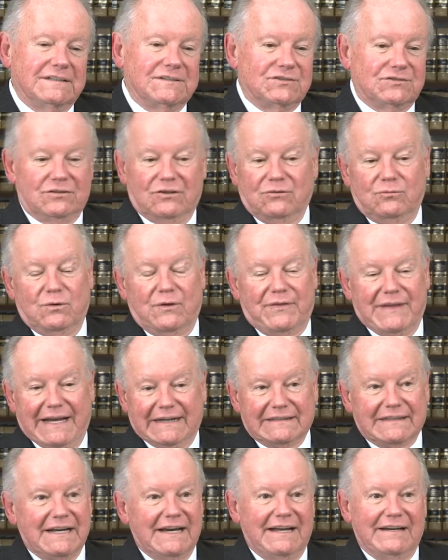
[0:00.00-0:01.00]
So, with
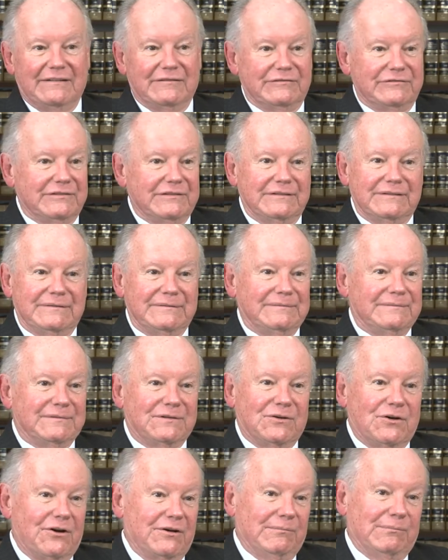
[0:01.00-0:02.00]
that kind of uh,
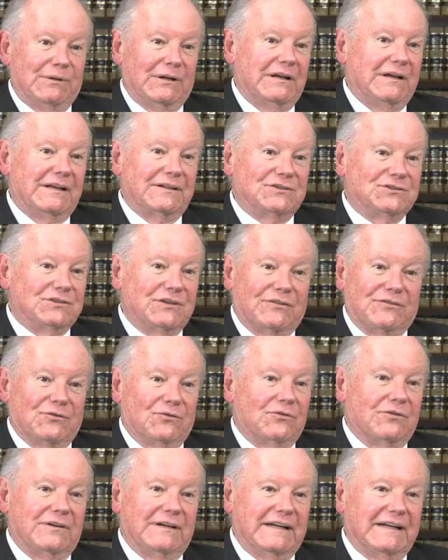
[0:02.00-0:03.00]
carte blanche
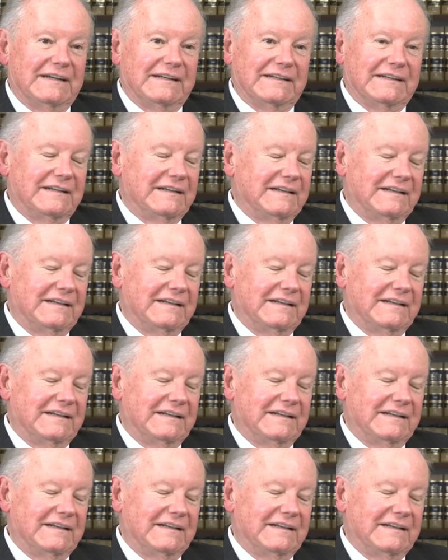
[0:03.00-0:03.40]
authority,